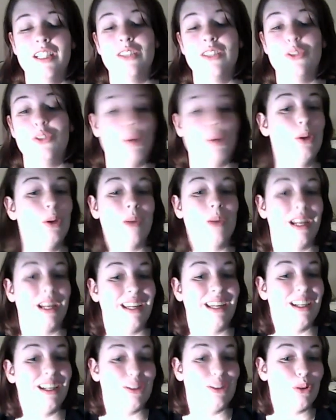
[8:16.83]
doing what I
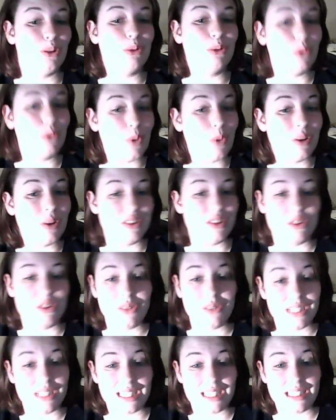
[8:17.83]
can to avoid
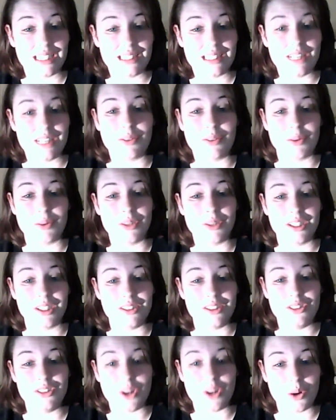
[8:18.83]
doing it if I really
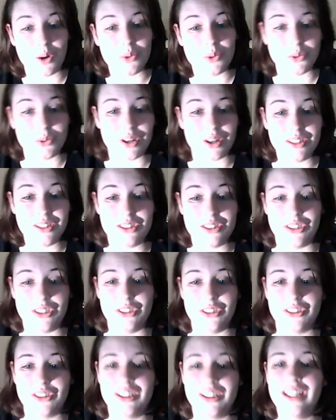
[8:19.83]
don't want to.